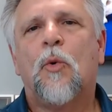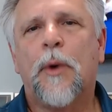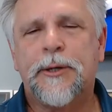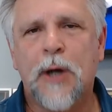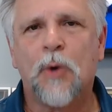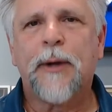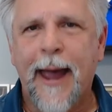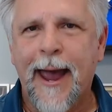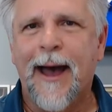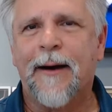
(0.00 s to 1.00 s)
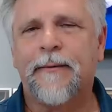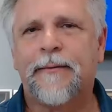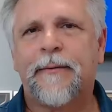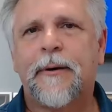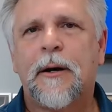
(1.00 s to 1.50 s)
we don't have
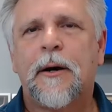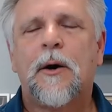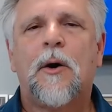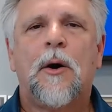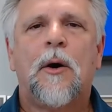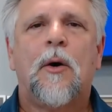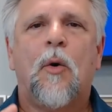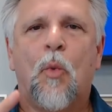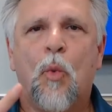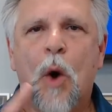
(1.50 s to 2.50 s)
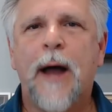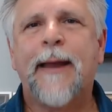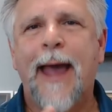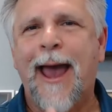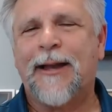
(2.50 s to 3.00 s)

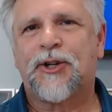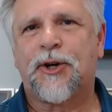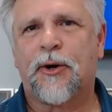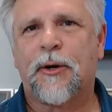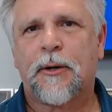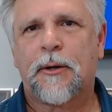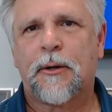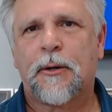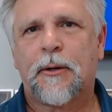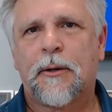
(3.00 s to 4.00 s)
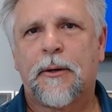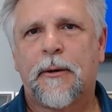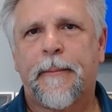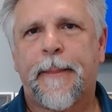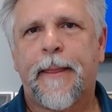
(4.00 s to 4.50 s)
one answer.
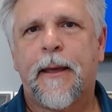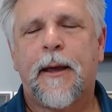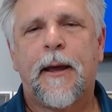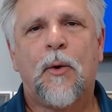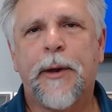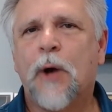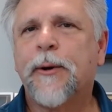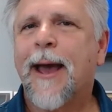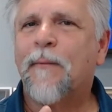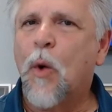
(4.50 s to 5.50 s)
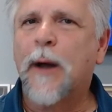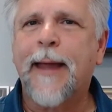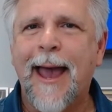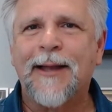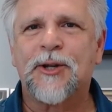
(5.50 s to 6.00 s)
We don't have
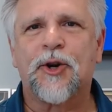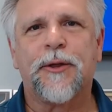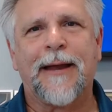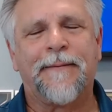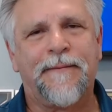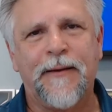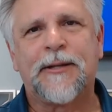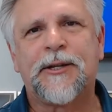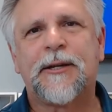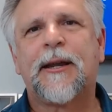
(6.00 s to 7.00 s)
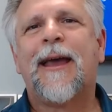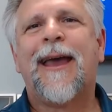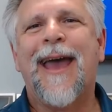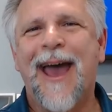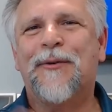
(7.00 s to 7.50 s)
one answer that fits
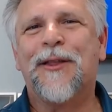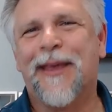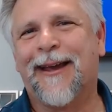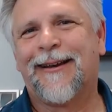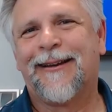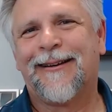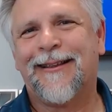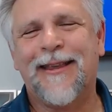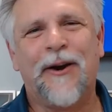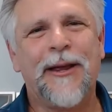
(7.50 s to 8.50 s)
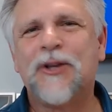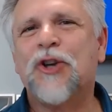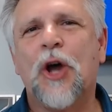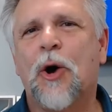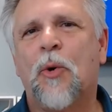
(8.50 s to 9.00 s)
everything. There is
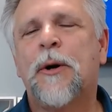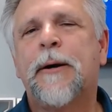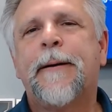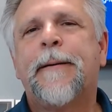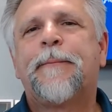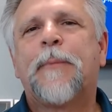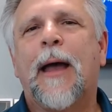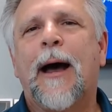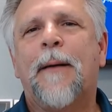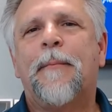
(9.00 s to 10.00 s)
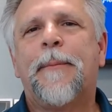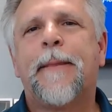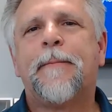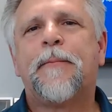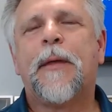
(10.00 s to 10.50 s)
no, uh,
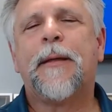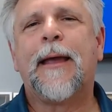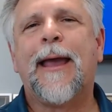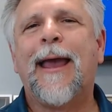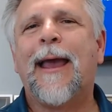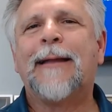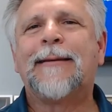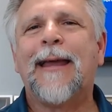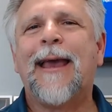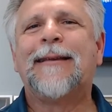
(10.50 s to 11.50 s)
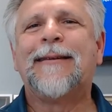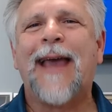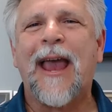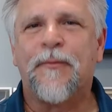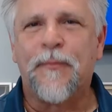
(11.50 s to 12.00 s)
it's,
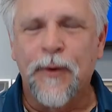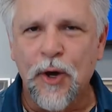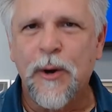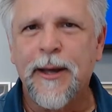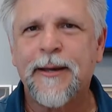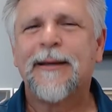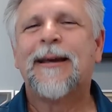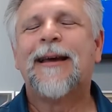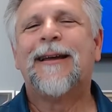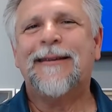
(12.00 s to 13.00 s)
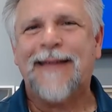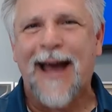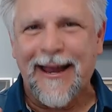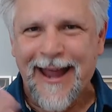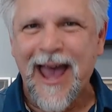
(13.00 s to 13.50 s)
it's a fluid,
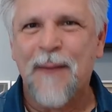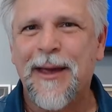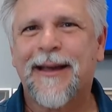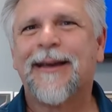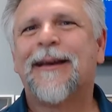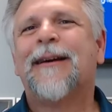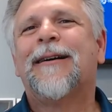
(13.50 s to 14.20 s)
dynamic,